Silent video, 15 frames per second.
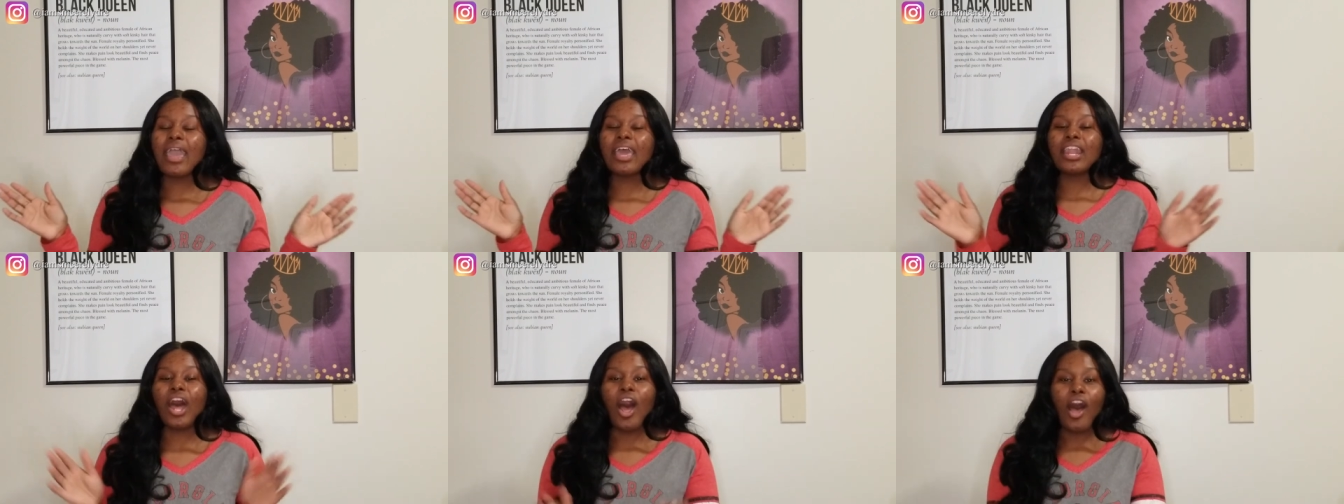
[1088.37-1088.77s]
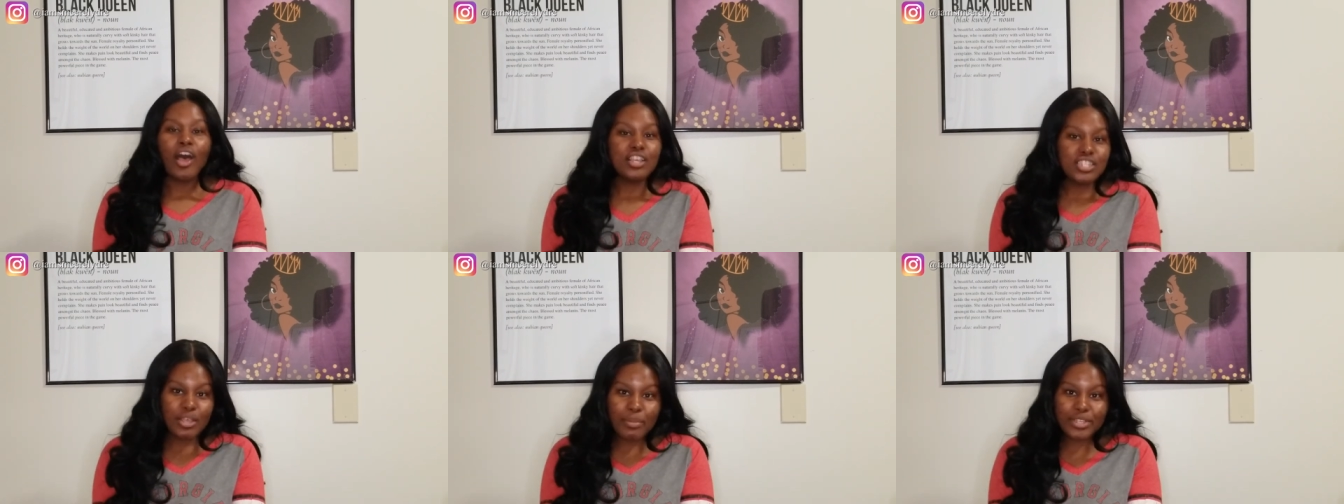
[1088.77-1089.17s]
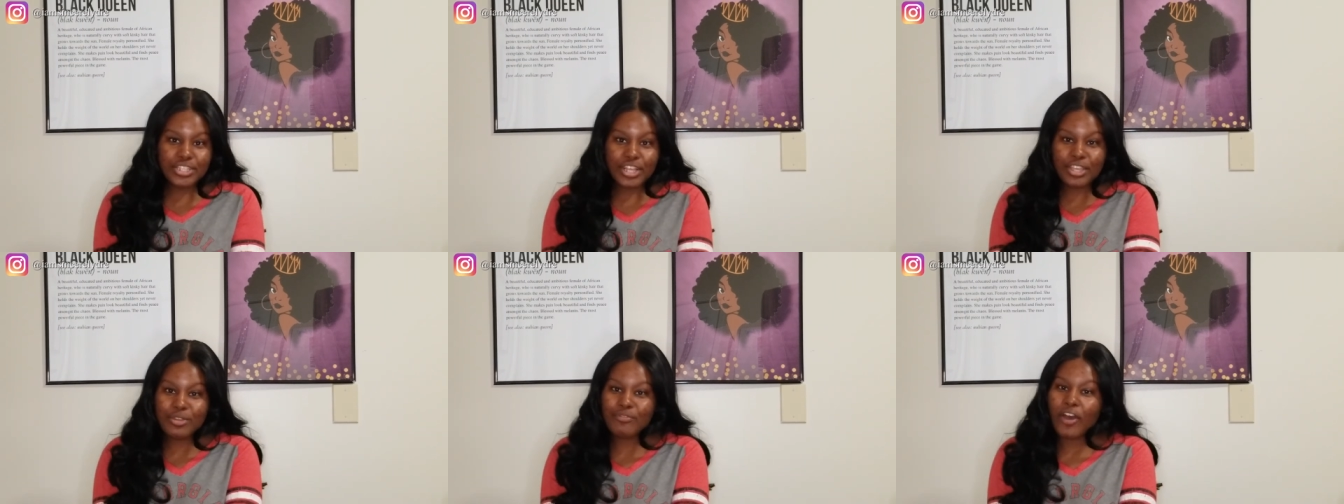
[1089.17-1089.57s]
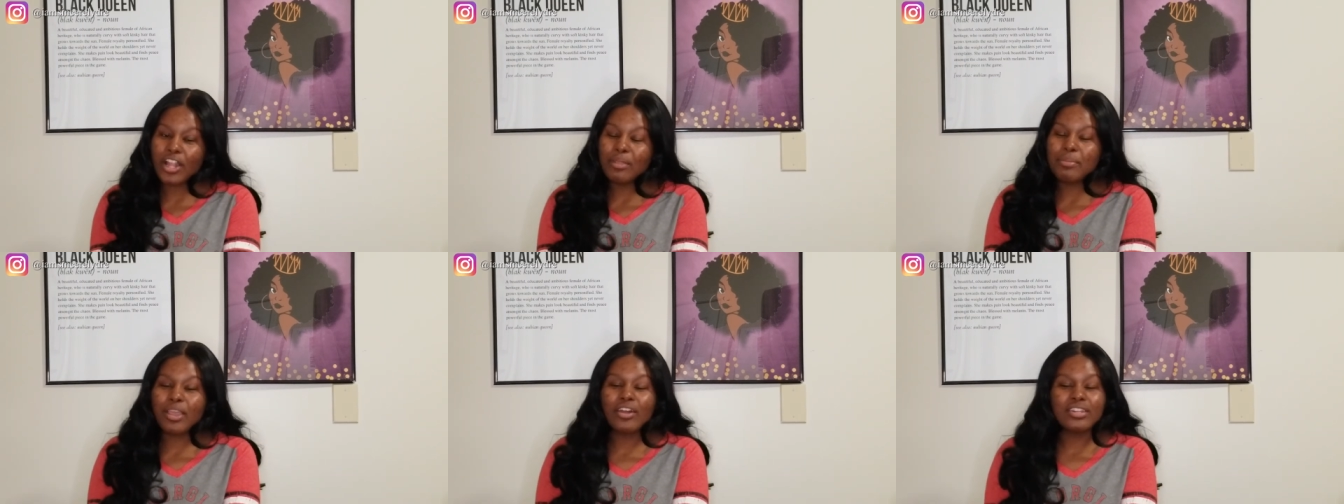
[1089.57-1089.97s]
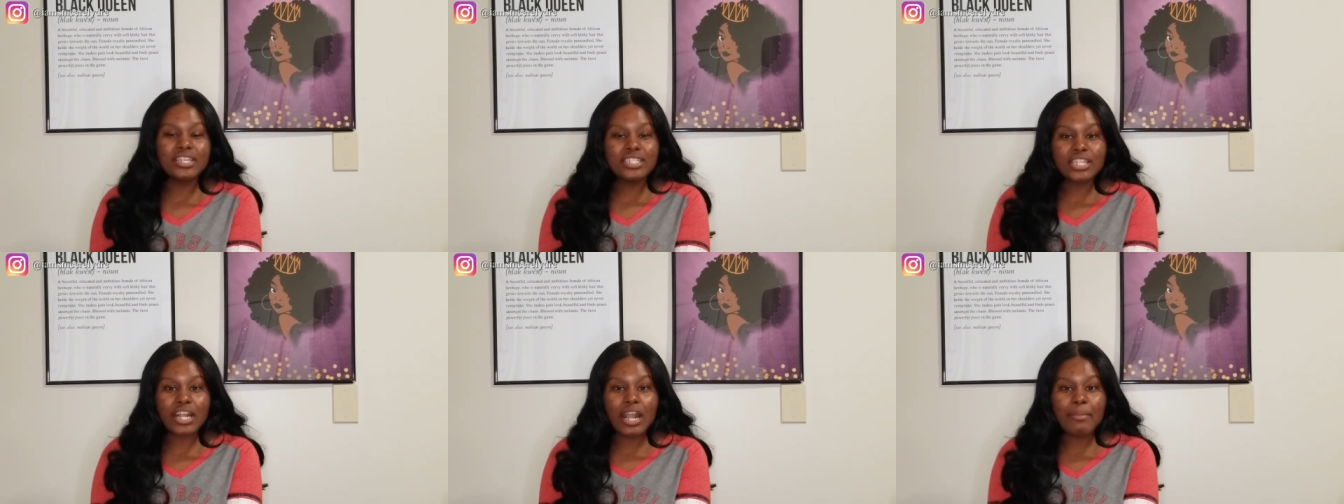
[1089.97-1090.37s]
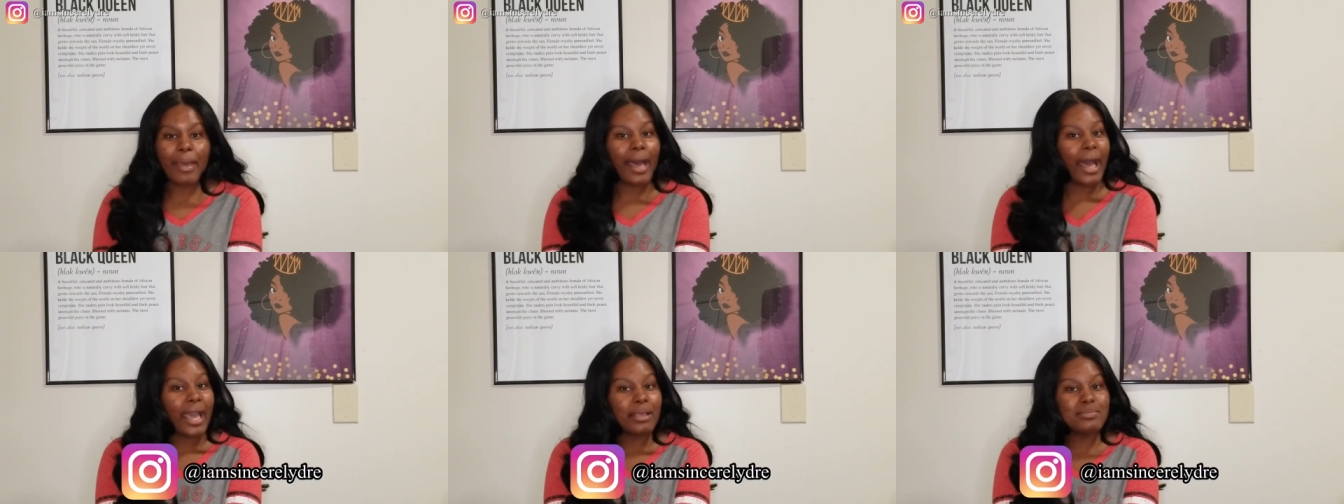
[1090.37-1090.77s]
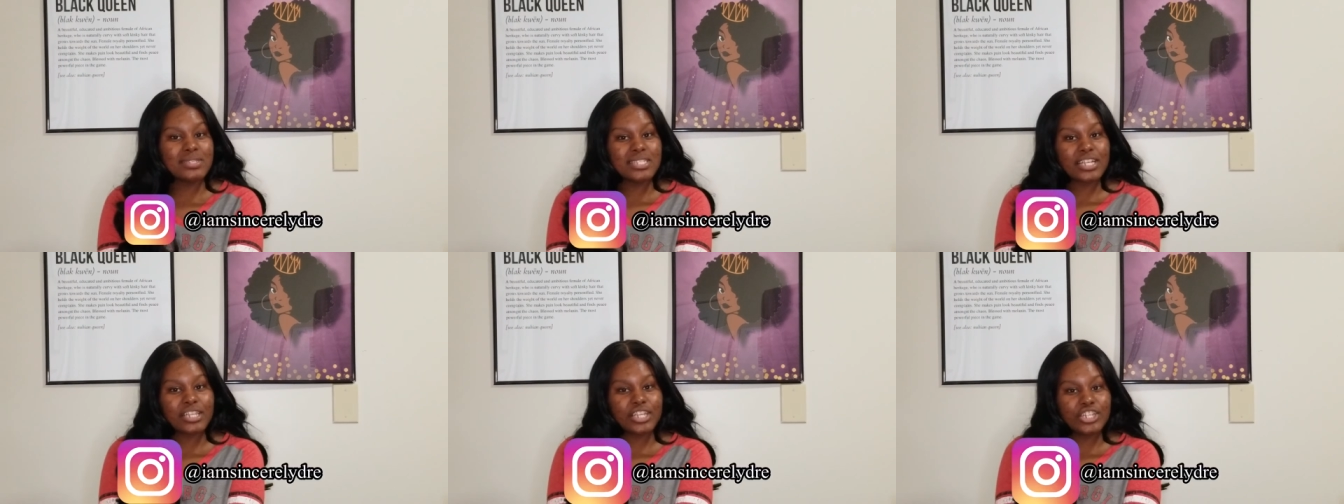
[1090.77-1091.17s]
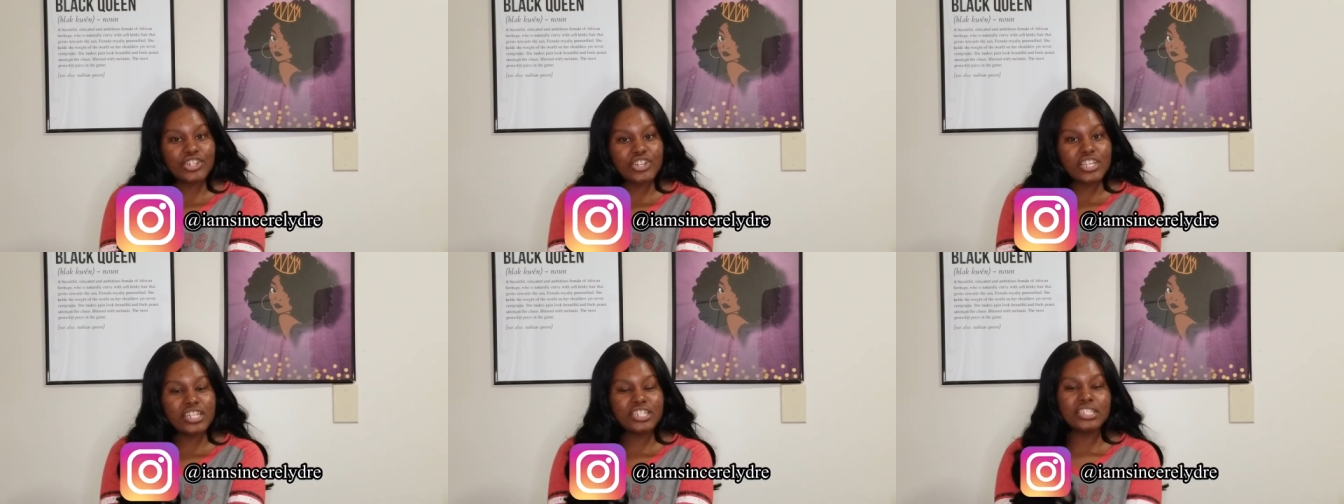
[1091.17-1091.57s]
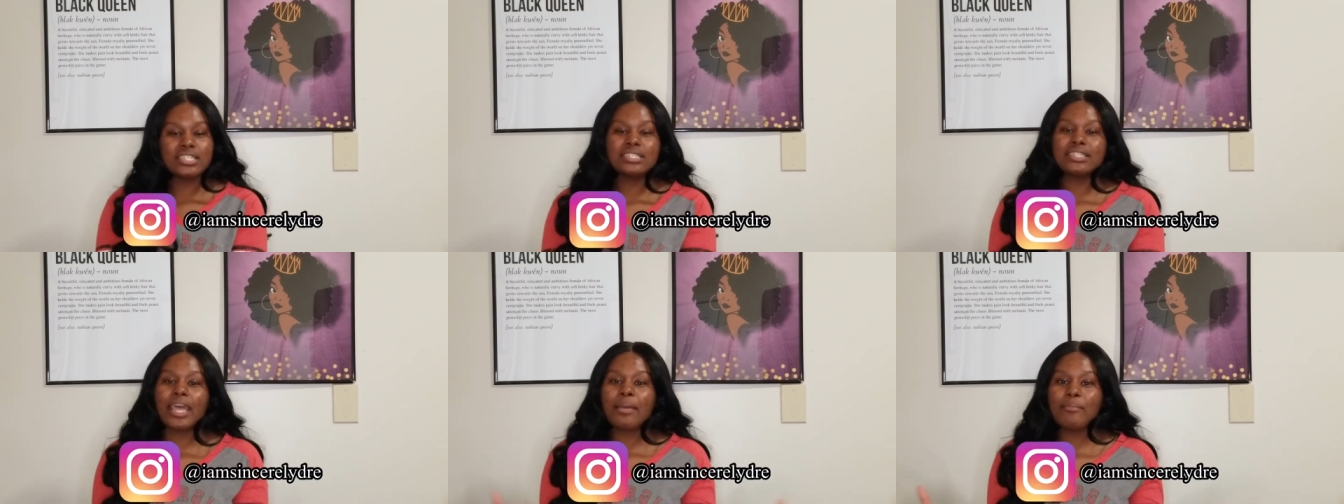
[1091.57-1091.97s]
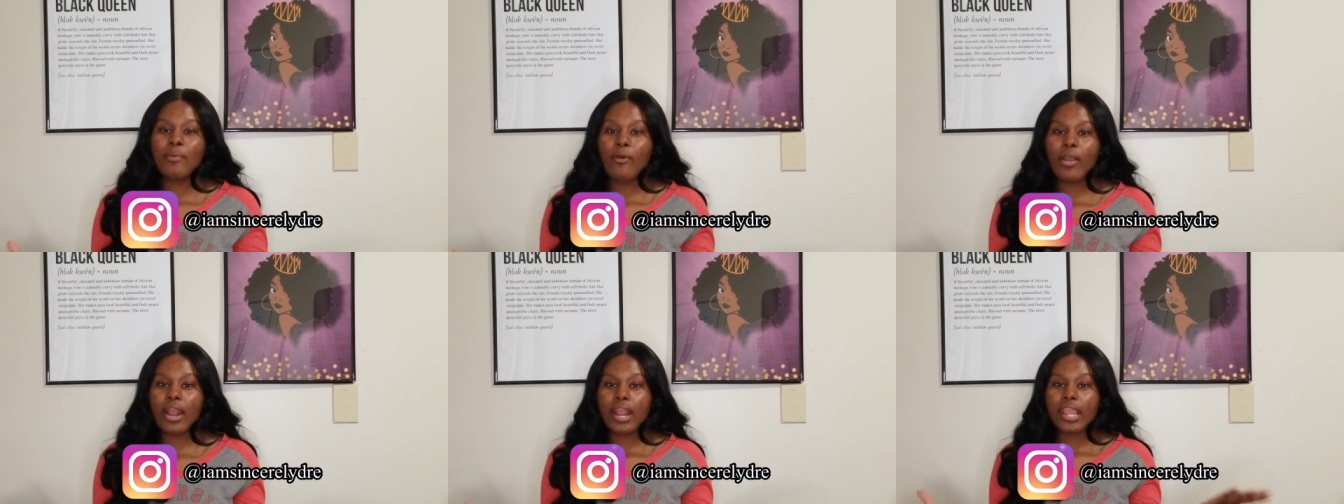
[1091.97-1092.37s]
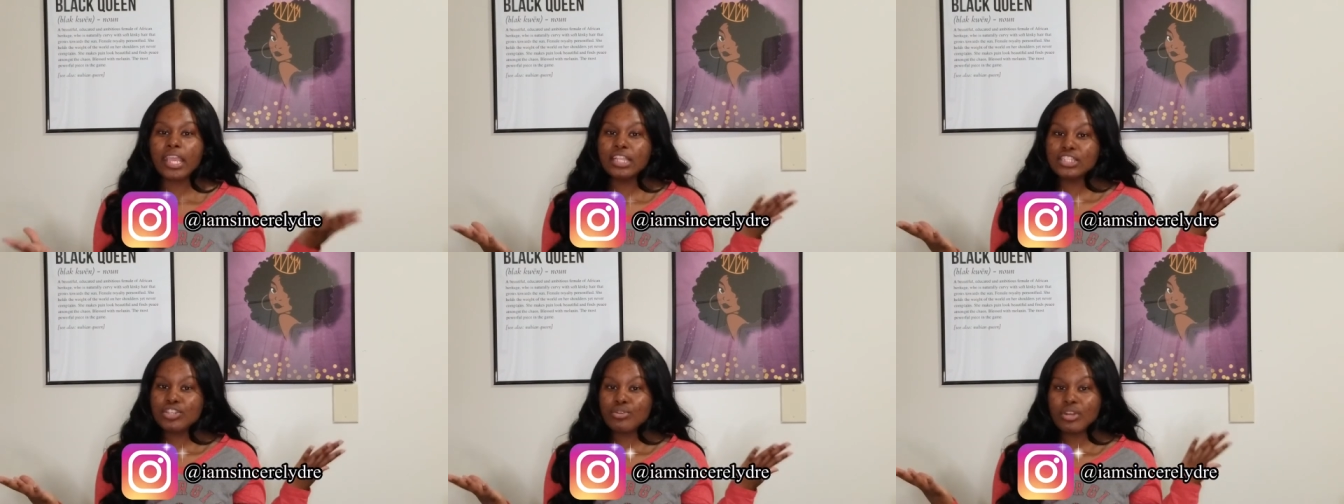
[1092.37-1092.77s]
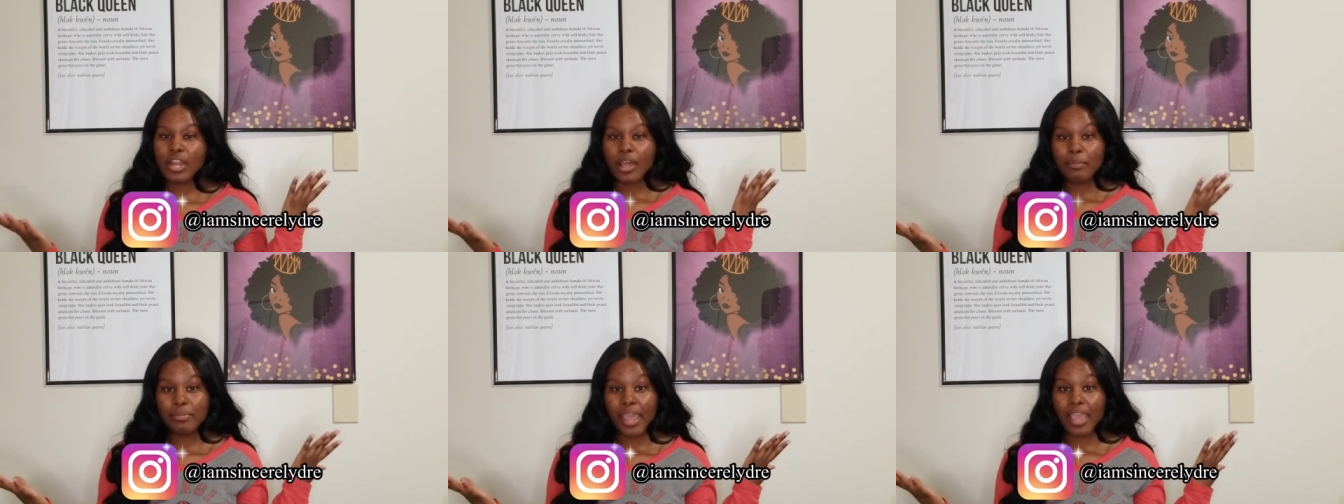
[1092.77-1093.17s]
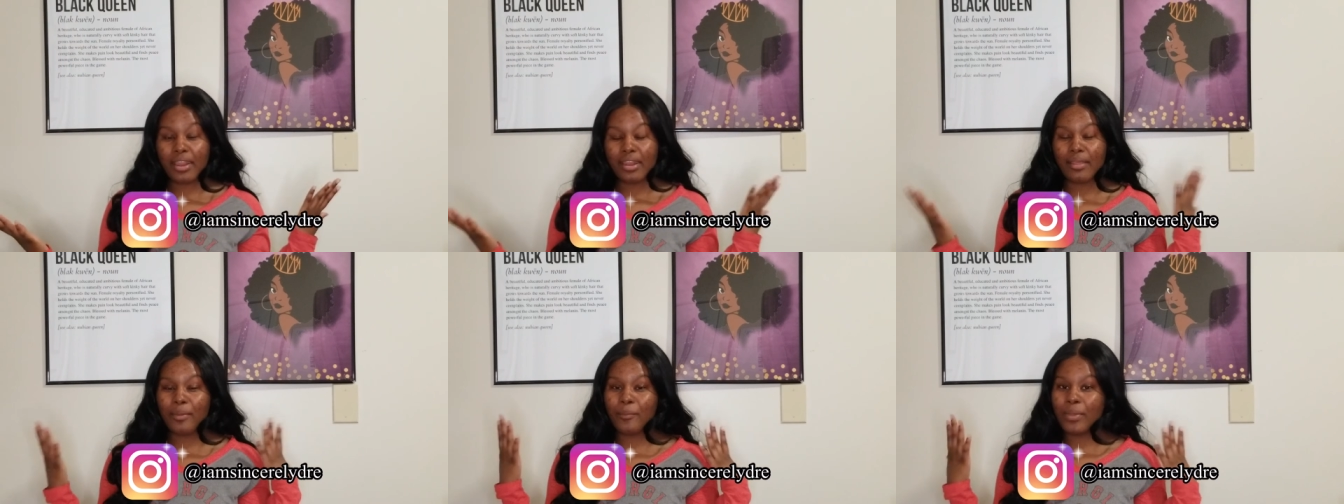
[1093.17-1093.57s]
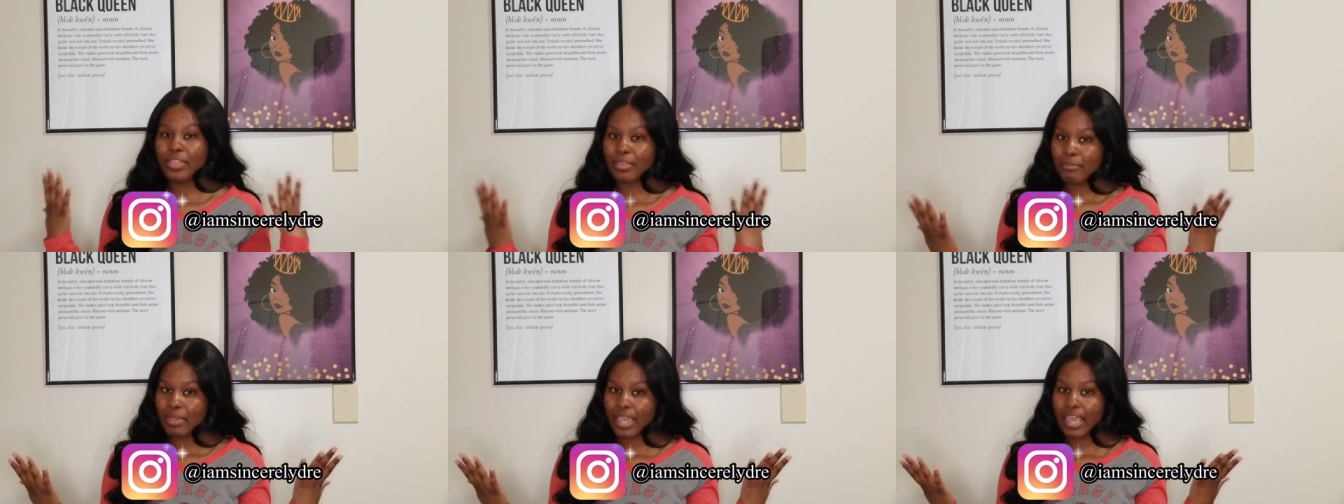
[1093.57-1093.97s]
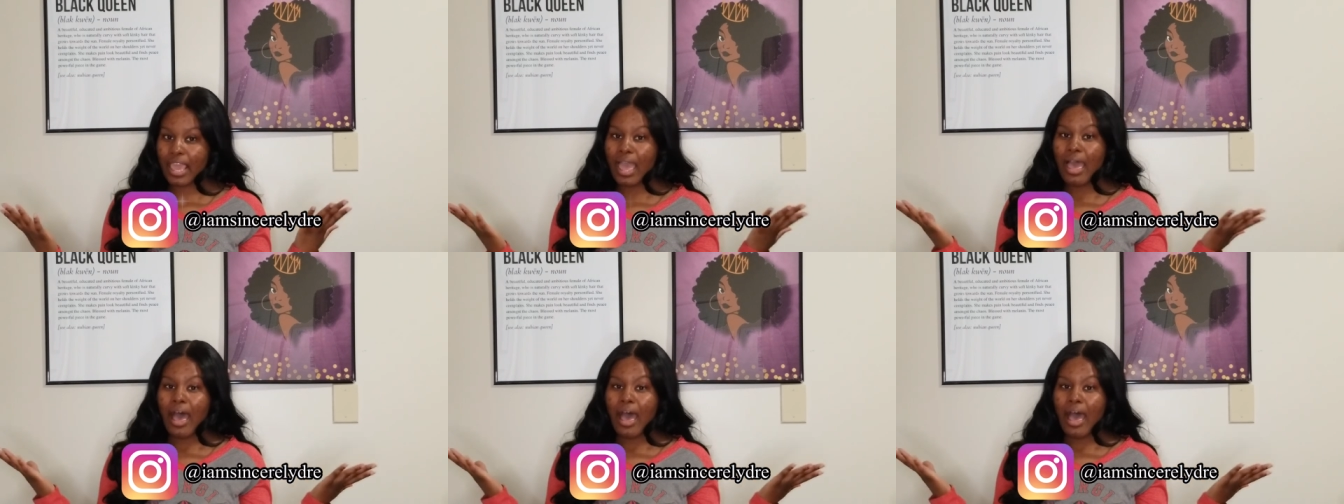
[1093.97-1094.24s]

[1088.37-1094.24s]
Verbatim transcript: And also make sure you follow me on Instagram at I am just to stay more in tune updated with me.